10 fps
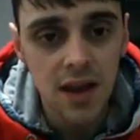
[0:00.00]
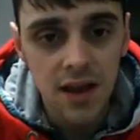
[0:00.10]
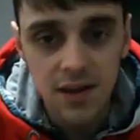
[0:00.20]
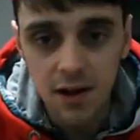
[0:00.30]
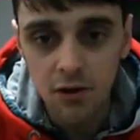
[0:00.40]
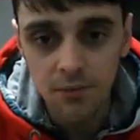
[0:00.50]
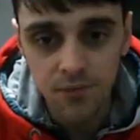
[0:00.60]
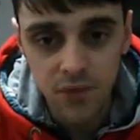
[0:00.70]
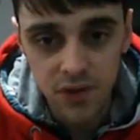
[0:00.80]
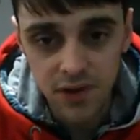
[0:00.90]

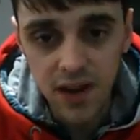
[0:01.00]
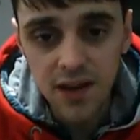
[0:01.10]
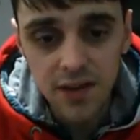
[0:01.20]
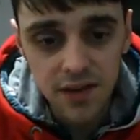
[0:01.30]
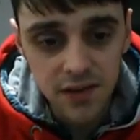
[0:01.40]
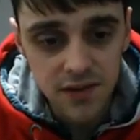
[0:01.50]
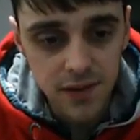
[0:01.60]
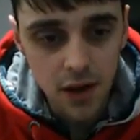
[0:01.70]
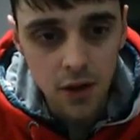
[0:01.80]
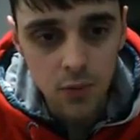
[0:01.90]
Now, today, this is
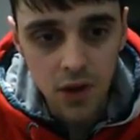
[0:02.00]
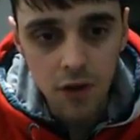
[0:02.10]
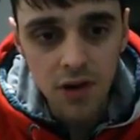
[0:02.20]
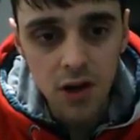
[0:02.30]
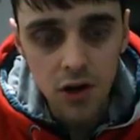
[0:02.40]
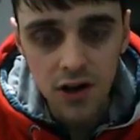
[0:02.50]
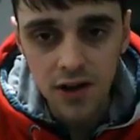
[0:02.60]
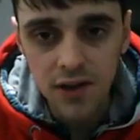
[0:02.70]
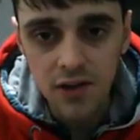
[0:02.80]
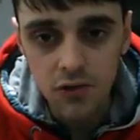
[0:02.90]
we're currently looking
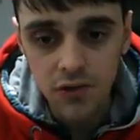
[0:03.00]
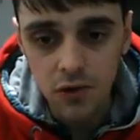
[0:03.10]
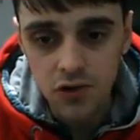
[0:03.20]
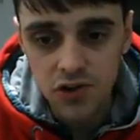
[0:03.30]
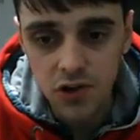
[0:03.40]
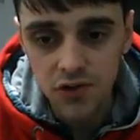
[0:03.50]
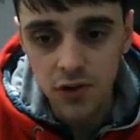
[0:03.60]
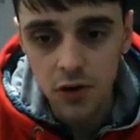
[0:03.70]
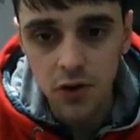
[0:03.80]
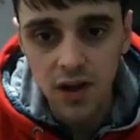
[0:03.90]
at these results just
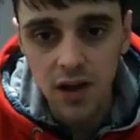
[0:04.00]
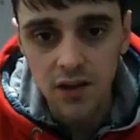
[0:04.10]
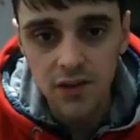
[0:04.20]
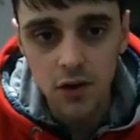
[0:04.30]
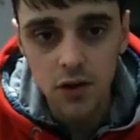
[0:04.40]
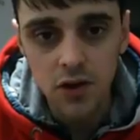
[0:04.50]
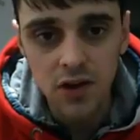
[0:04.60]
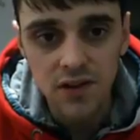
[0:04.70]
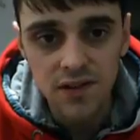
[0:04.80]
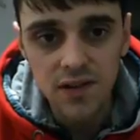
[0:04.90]
along here. So you
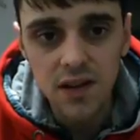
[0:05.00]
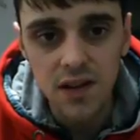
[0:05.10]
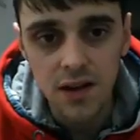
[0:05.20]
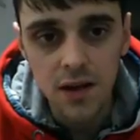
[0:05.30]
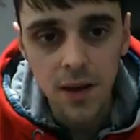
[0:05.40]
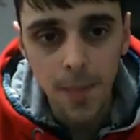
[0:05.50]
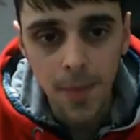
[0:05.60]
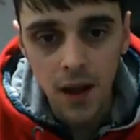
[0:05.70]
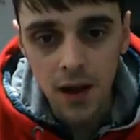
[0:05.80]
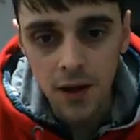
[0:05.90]
can see,
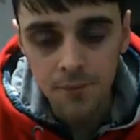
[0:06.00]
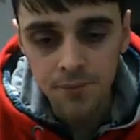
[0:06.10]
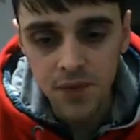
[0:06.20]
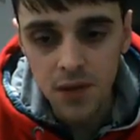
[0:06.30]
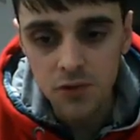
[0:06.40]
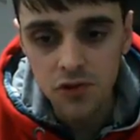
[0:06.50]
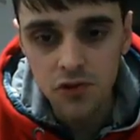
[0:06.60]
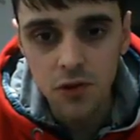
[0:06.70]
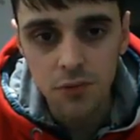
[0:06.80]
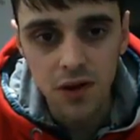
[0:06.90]
let me just
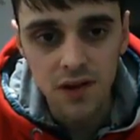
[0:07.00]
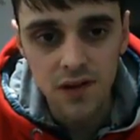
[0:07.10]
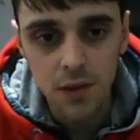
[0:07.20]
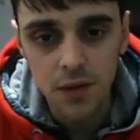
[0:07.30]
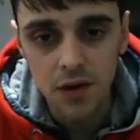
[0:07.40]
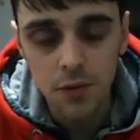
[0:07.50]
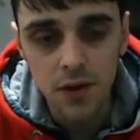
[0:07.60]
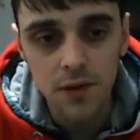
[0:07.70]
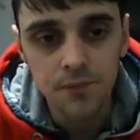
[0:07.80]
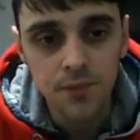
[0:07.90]
try and bring this up a little
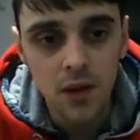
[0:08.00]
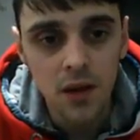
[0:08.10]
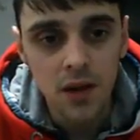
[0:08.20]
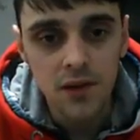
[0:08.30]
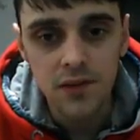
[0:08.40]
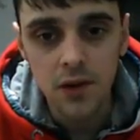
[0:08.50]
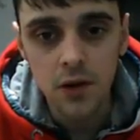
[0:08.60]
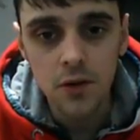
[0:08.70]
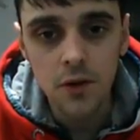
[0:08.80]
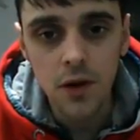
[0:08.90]
bit. So
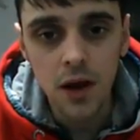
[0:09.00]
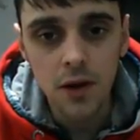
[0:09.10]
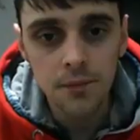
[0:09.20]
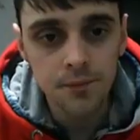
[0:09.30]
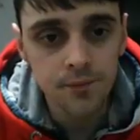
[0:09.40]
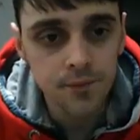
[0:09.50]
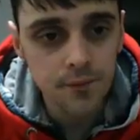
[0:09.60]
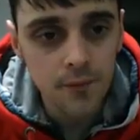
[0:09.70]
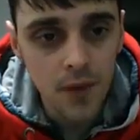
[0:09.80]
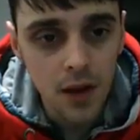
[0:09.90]

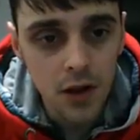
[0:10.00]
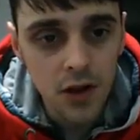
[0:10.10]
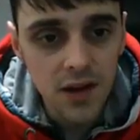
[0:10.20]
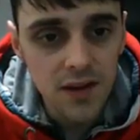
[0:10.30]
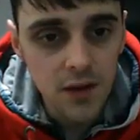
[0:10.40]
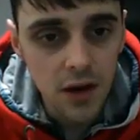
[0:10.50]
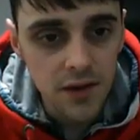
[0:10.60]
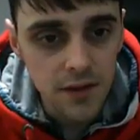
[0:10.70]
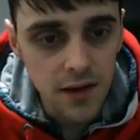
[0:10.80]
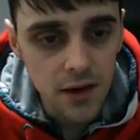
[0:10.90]
look at these
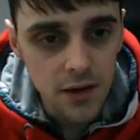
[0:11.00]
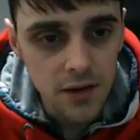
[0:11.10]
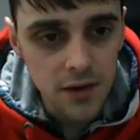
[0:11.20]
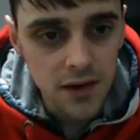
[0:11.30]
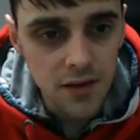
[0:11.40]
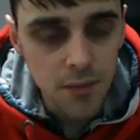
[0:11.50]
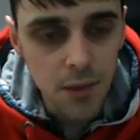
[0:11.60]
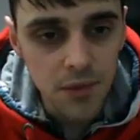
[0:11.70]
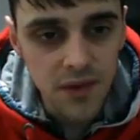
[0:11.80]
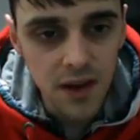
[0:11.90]
guys, these
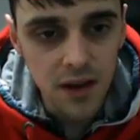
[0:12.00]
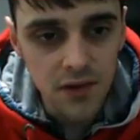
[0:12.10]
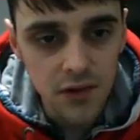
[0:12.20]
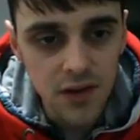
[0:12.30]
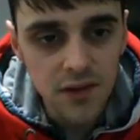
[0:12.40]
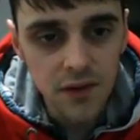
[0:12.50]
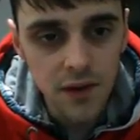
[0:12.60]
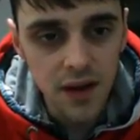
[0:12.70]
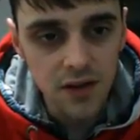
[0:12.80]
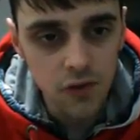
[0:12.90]
members here. So this is
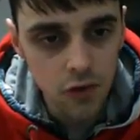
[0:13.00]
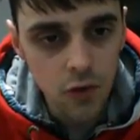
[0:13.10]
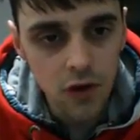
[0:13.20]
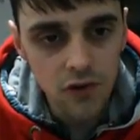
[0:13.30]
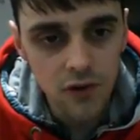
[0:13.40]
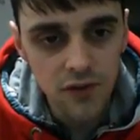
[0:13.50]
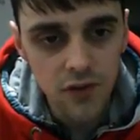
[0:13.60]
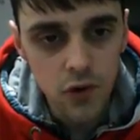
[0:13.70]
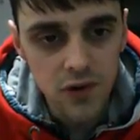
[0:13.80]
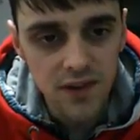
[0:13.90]
like
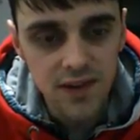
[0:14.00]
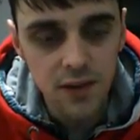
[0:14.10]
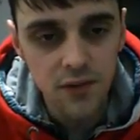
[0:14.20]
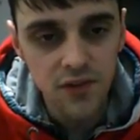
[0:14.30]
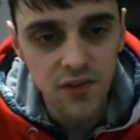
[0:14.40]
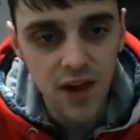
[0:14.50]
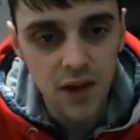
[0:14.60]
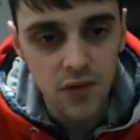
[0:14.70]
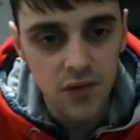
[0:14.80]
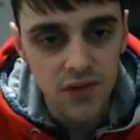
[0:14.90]

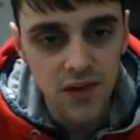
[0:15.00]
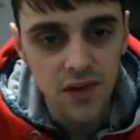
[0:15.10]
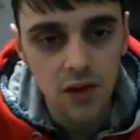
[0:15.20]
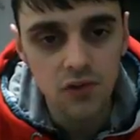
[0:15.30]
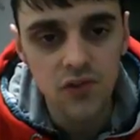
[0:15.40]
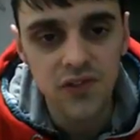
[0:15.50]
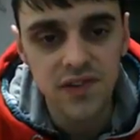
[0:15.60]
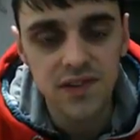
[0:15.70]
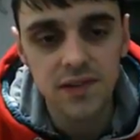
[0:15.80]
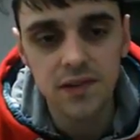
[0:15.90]

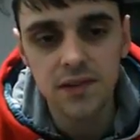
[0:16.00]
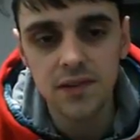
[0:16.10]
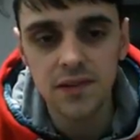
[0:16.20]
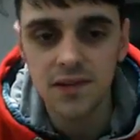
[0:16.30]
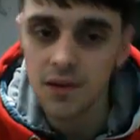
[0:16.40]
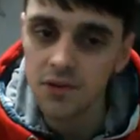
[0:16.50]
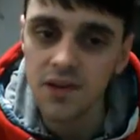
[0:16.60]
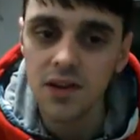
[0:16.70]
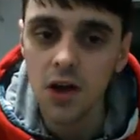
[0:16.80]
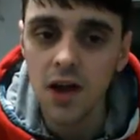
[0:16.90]

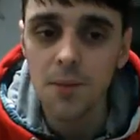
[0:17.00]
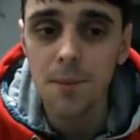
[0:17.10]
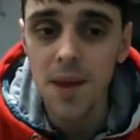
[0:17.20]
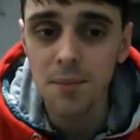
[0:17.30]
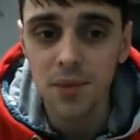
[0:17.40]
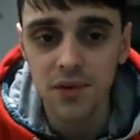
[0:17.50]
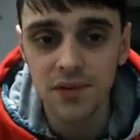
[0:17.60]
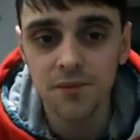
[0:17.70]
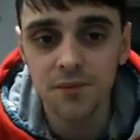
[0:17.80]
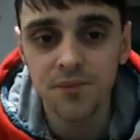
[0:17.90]
247,679
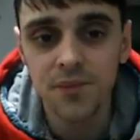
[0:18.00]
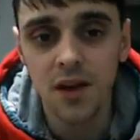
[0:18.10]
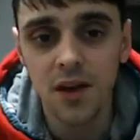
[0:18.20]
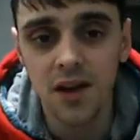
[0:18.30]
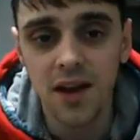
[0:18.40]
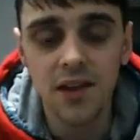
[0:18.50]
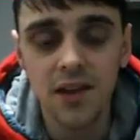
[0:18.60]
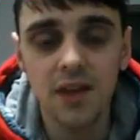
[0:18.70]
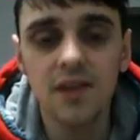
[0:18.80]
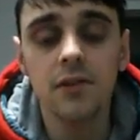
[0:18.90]
members. Okay,
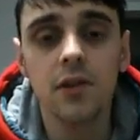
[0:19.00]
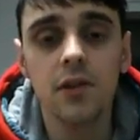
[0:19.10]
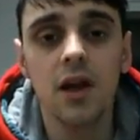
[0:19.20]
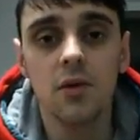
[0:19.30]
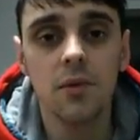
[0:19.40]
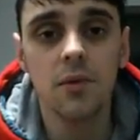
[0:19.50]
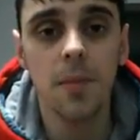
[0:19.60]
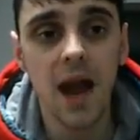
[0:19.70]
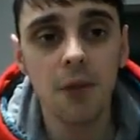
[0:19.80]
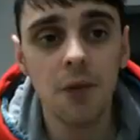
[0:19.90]
and this is like
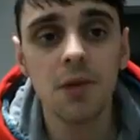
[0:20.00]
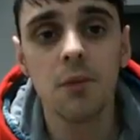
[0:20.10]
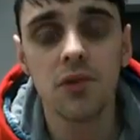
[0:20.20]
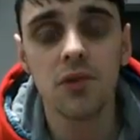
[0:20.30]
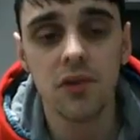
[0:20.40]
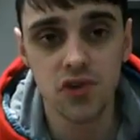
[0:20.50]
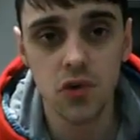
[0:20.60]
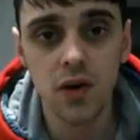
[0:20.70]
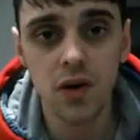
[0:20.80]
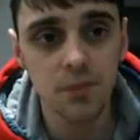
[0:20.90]
how many members have
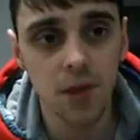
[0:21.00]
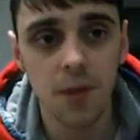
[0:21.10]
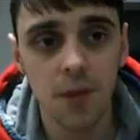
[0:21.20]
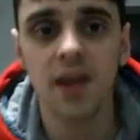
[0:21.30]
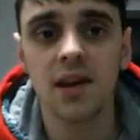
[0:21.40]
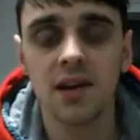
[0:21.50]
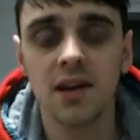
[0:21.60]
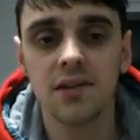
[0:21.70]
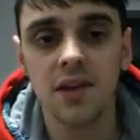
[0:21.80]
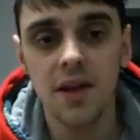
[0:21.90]
joined my paying ads